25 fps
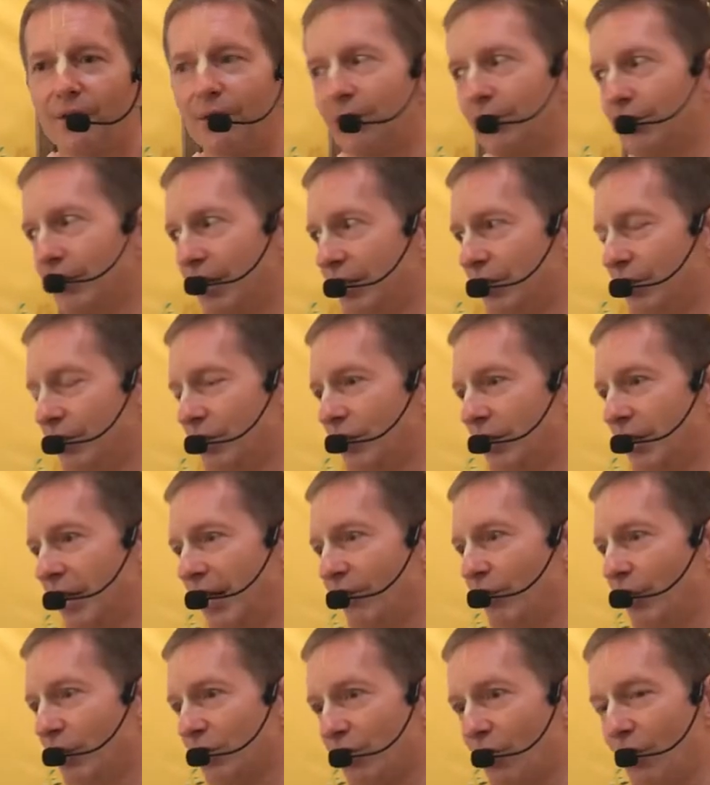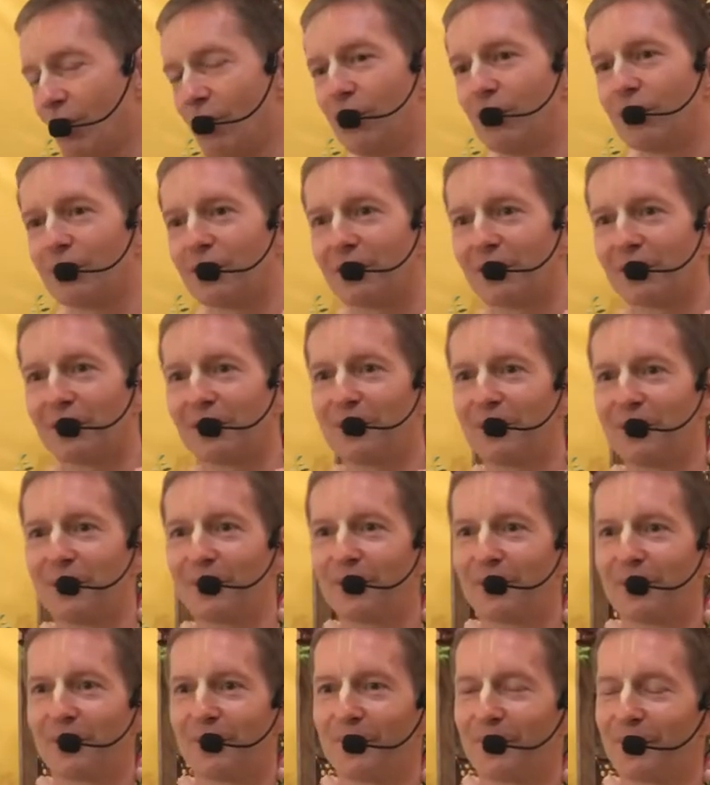When Guru Dev was old,
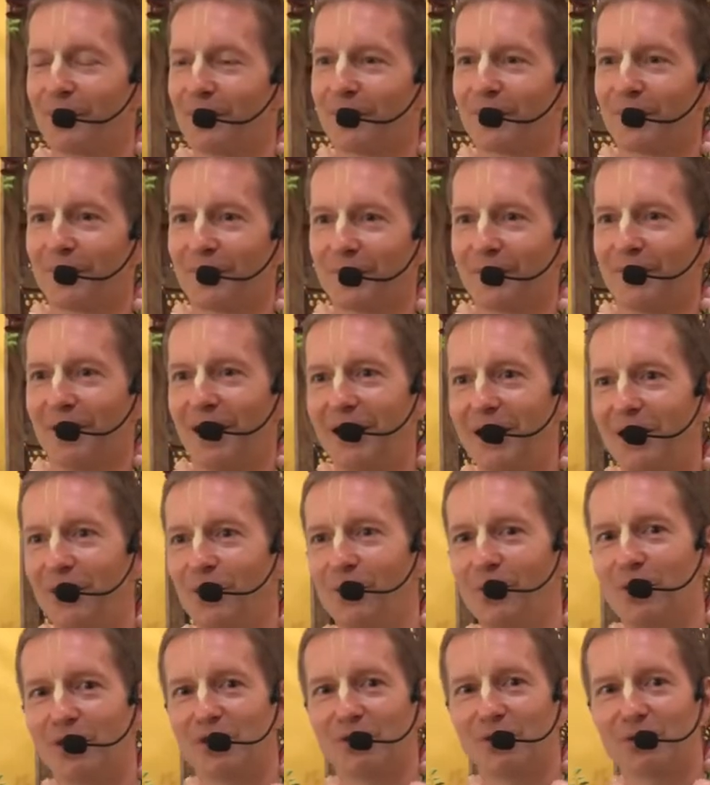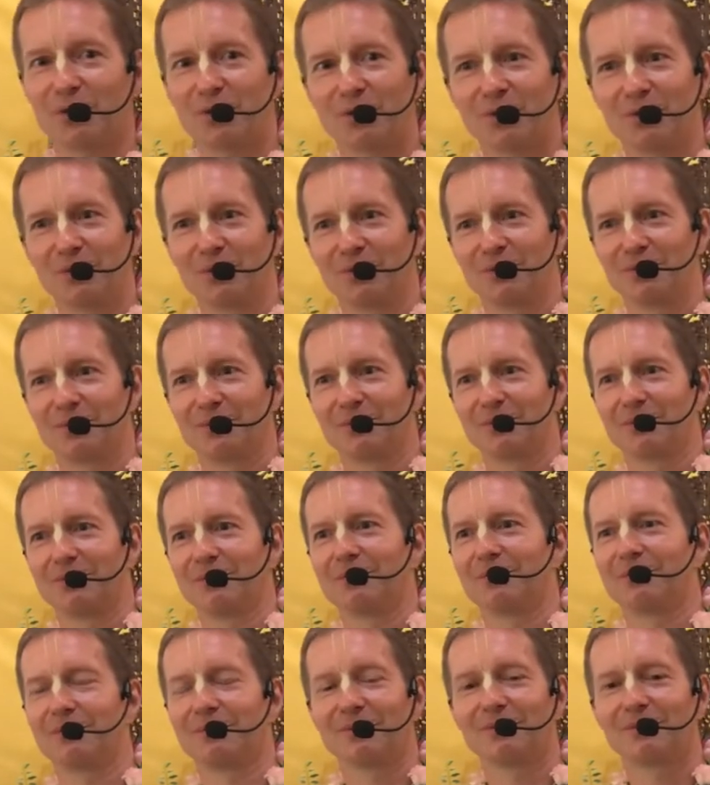then he always used to
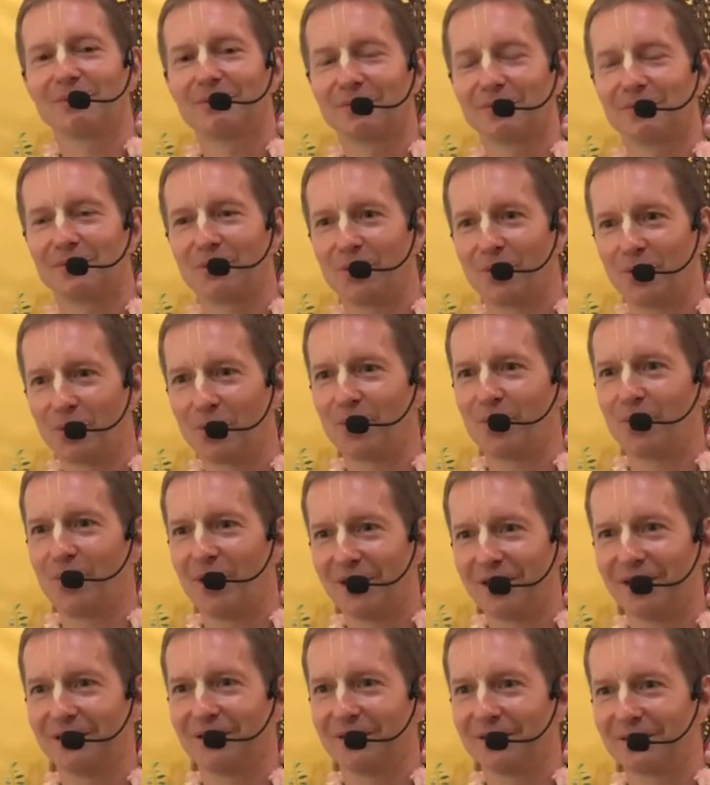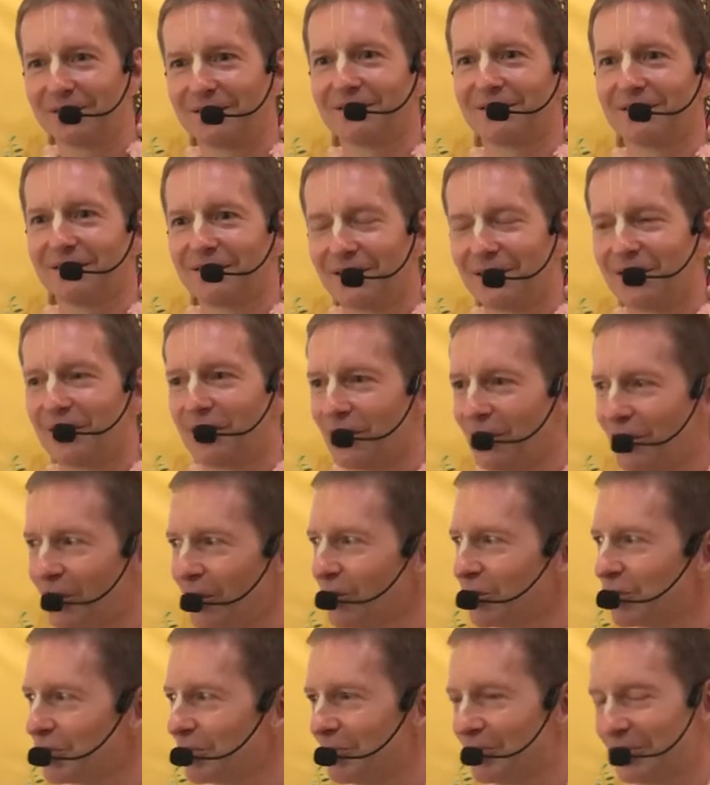call one
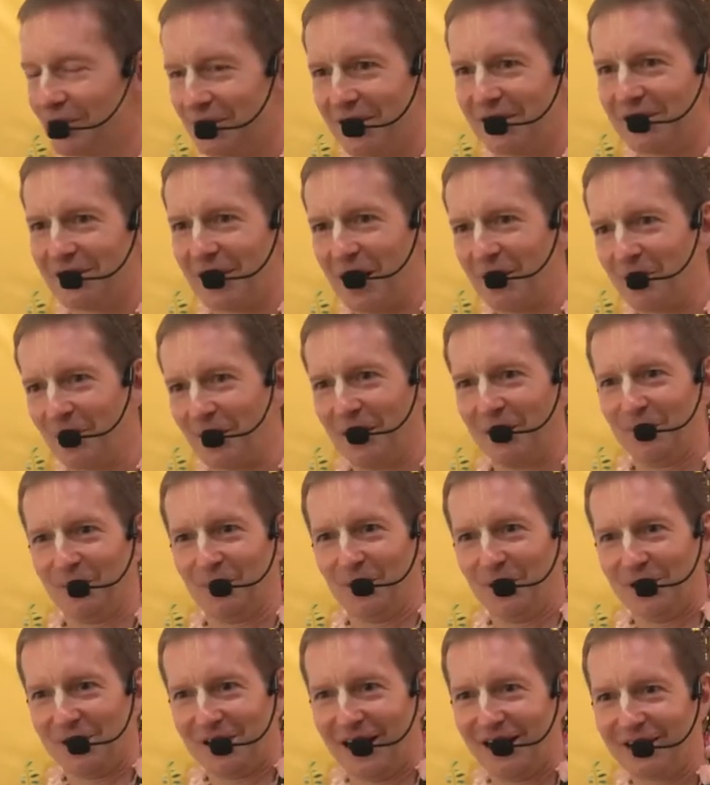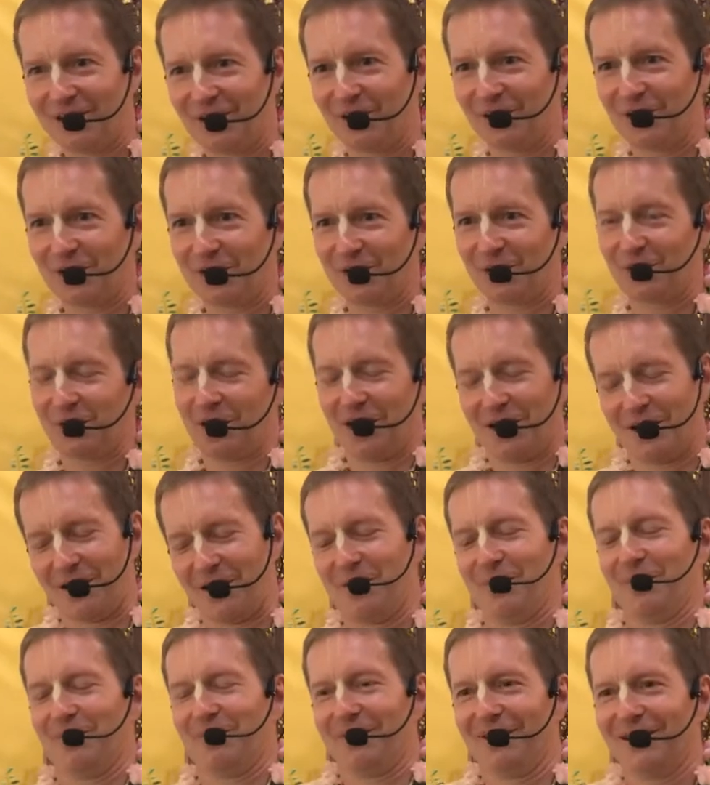close disciple and put his hand on the shoulder
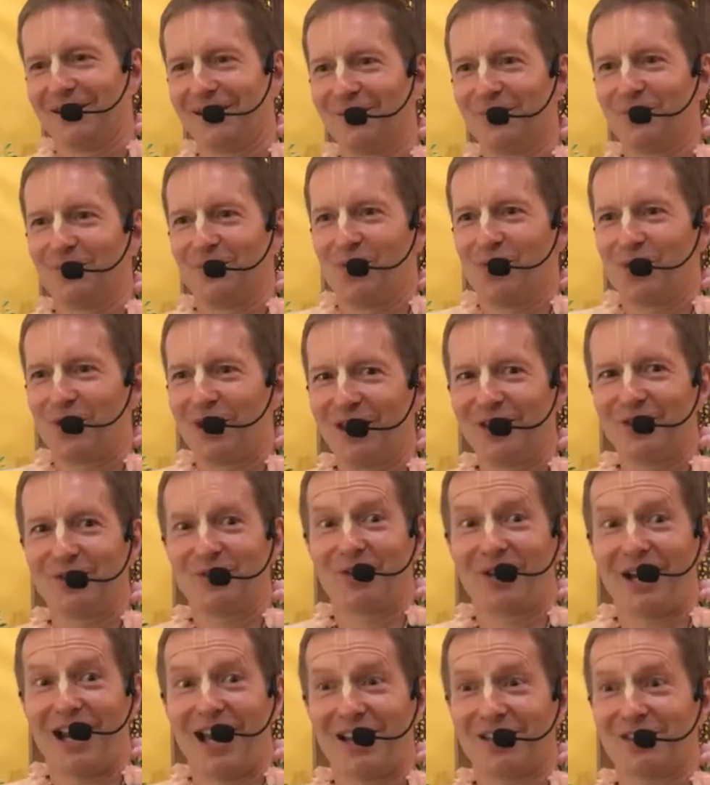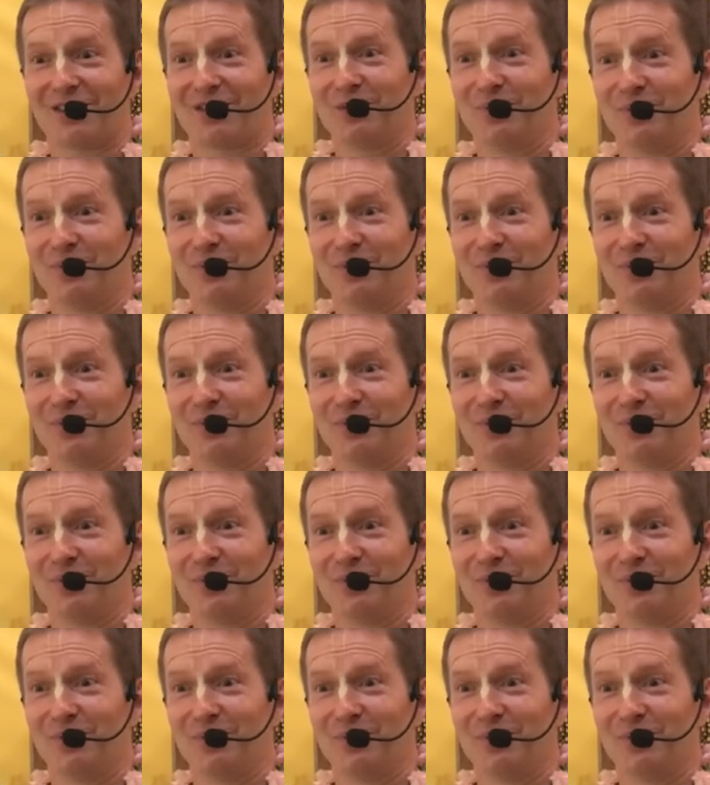walking to class